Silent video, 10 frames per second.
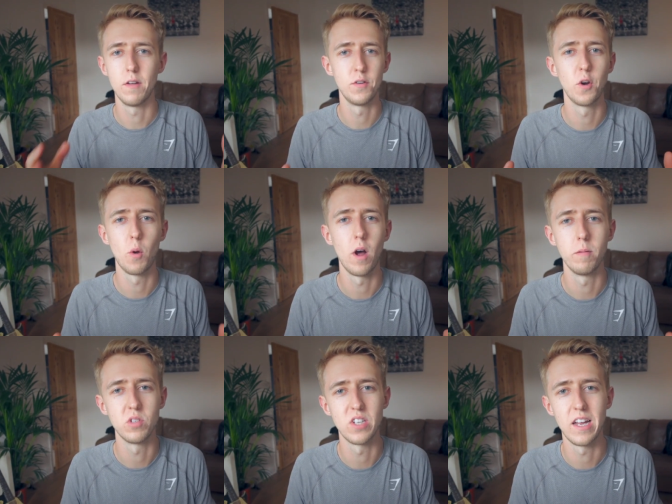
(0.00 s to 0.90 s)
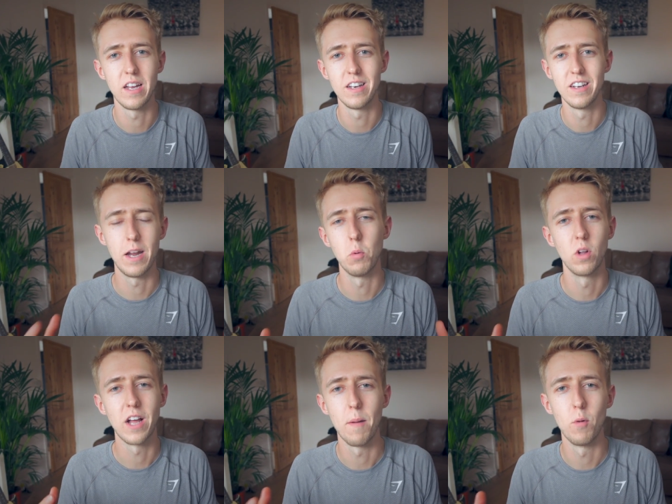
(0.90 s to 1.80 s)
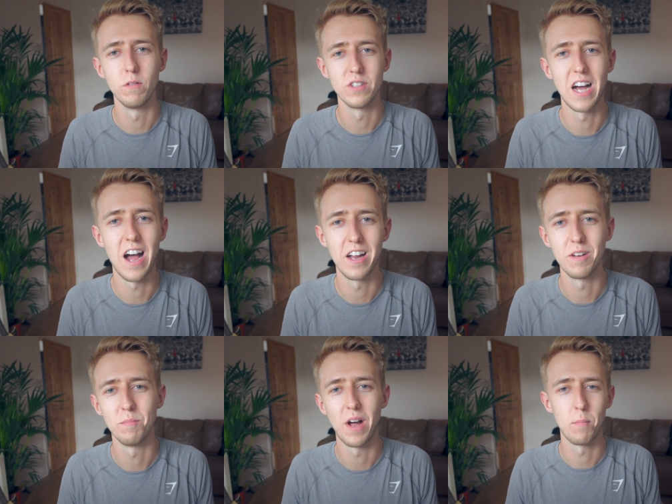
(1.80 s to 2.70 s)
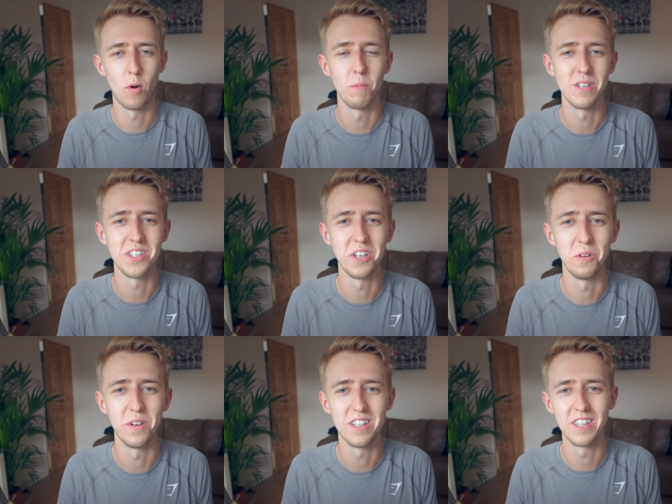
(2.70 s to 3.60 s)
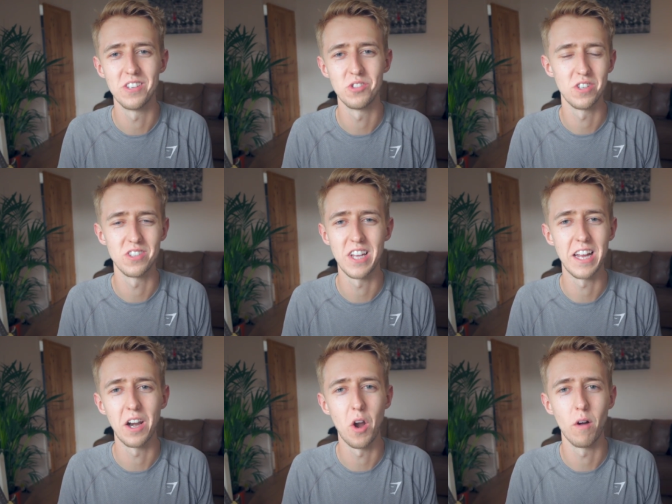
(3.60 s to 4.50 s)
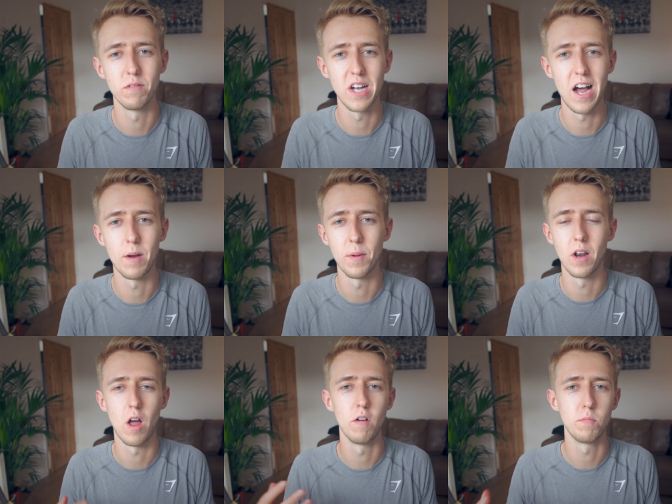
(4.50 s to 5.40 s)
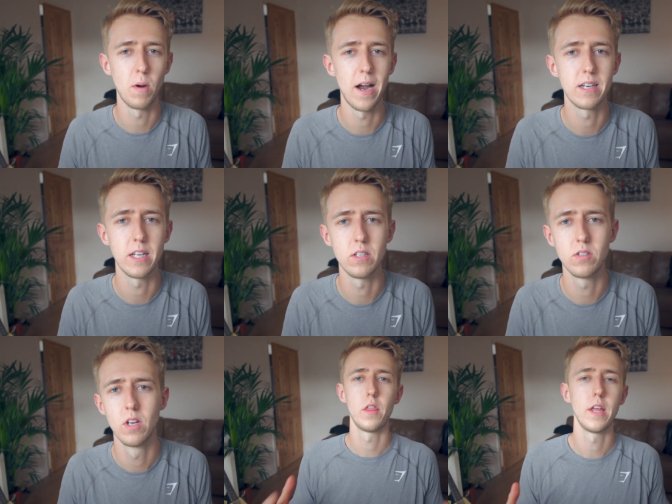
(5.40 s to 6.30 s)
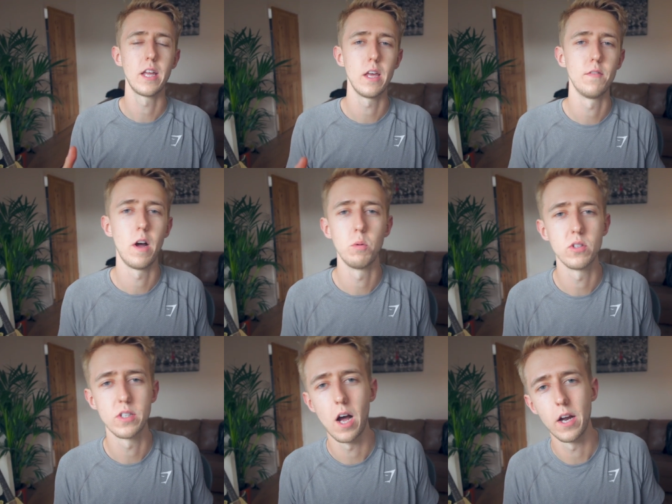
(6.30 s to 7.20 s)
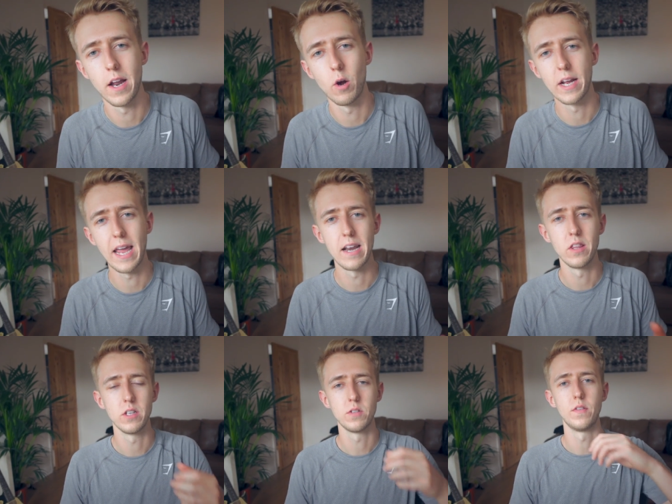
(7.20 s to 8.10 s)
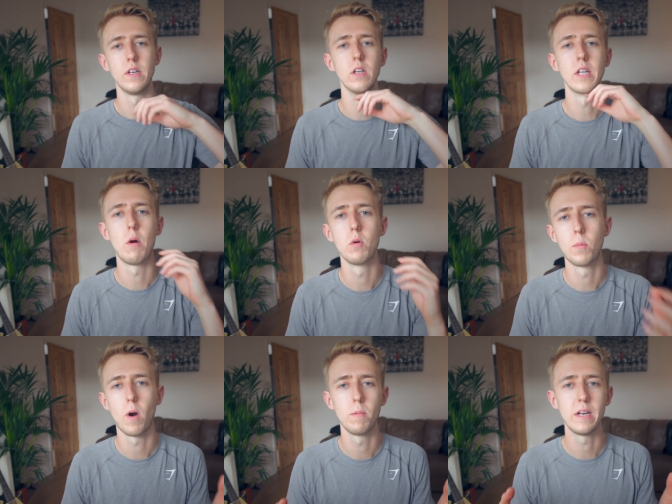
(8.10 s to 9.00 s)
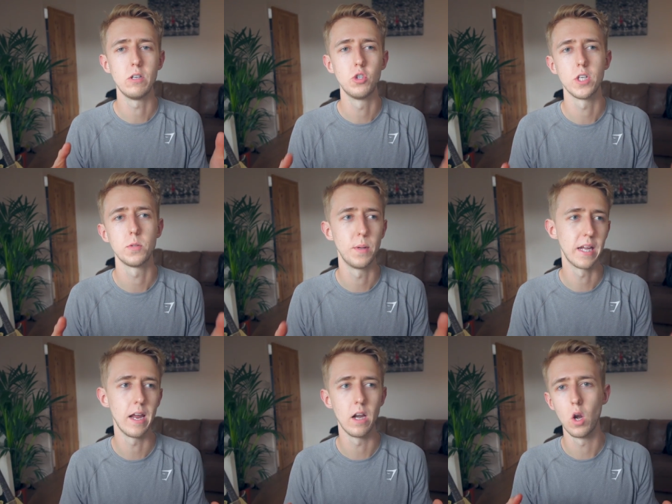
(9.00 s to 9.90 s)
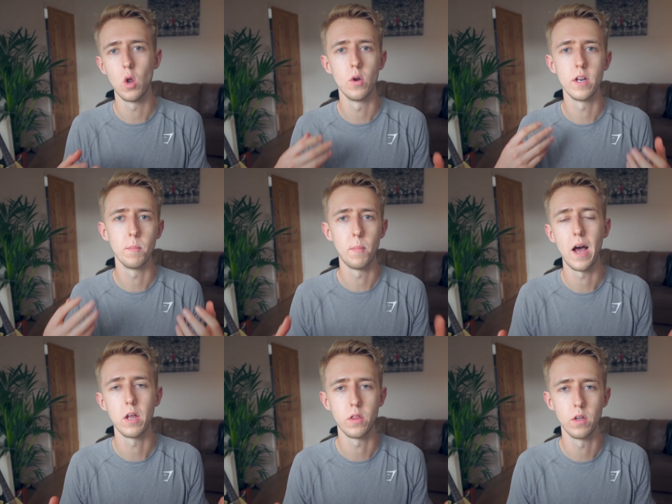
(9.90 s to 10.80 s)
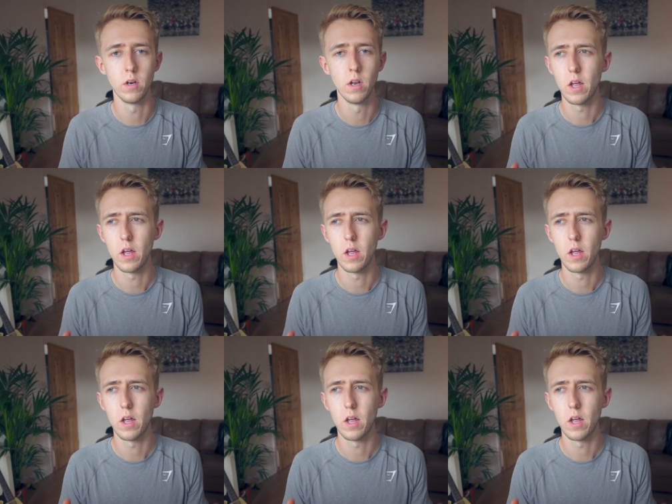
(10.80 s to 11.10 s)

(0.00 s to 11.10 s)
If you don't know what I'm saying, it will come over time, I promise you. It does just take a lot of time, a lot of practice. I think if I was starting out again in this field, I would probably just begin learning Python.